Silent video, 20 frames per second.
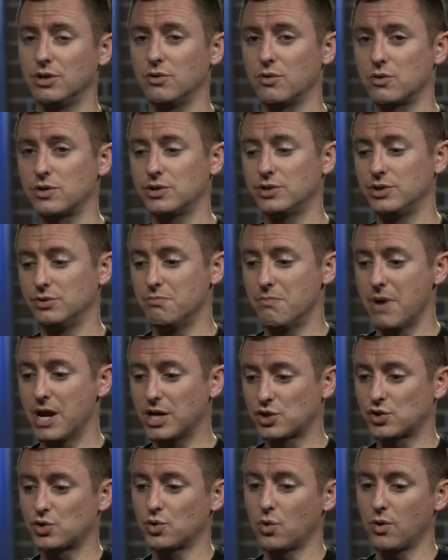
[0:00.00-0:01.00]
in order to
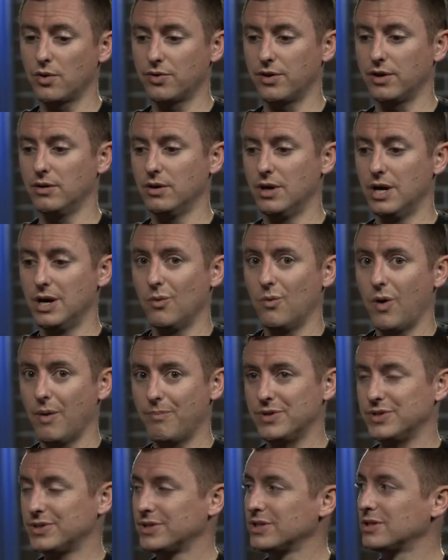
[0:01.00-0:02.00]
make sure the
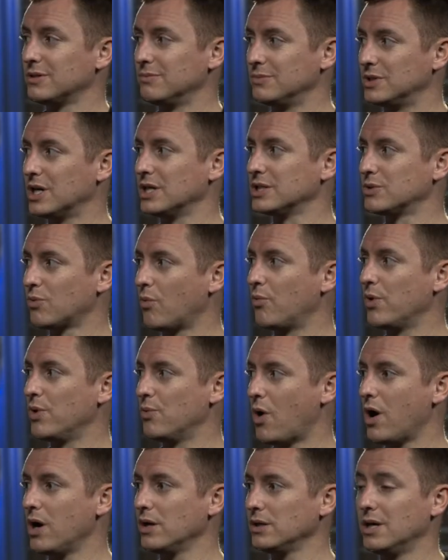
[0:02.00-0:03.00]
weapon system does what we
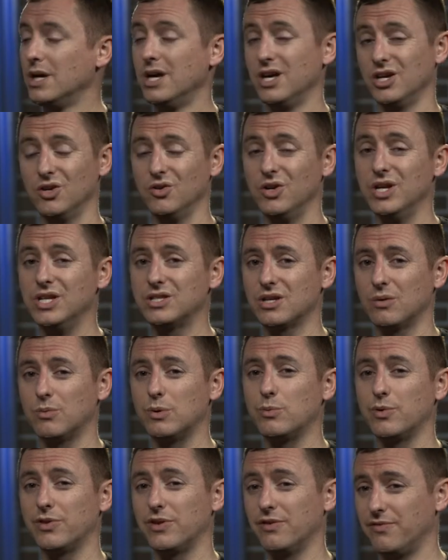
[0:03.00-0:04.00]
want, you need
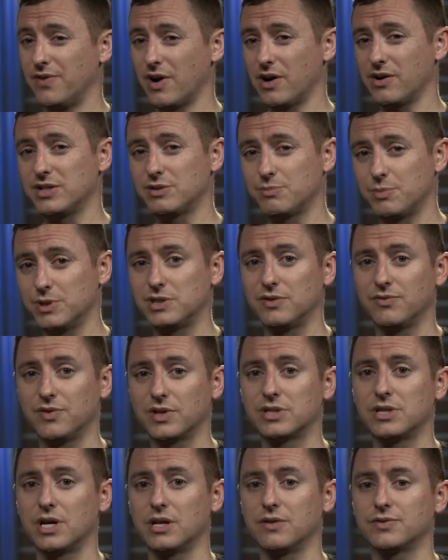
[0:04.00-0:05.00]
someone with a very
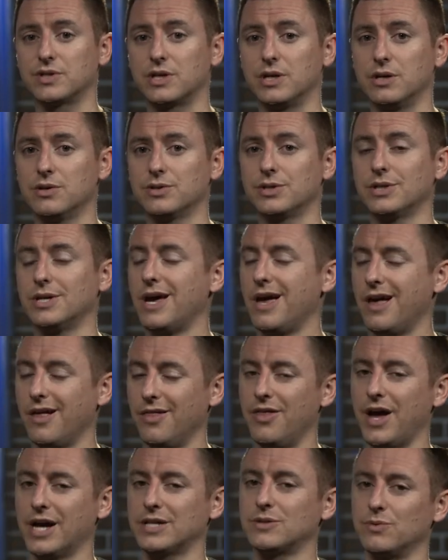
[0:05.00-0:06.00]
specific set of skills.
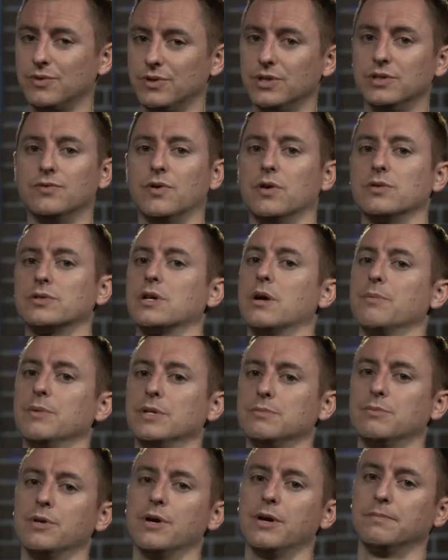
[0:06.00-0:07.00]
That's where these folks come
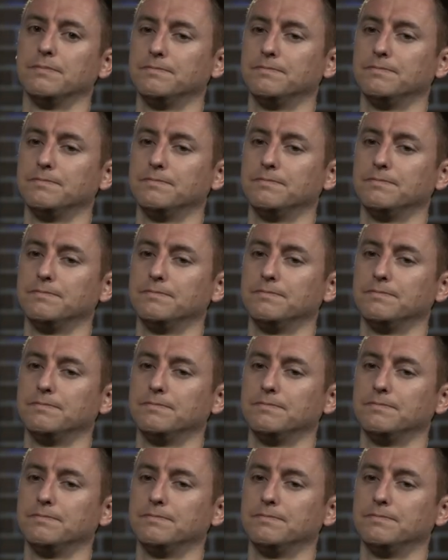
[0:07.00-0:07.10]
into play.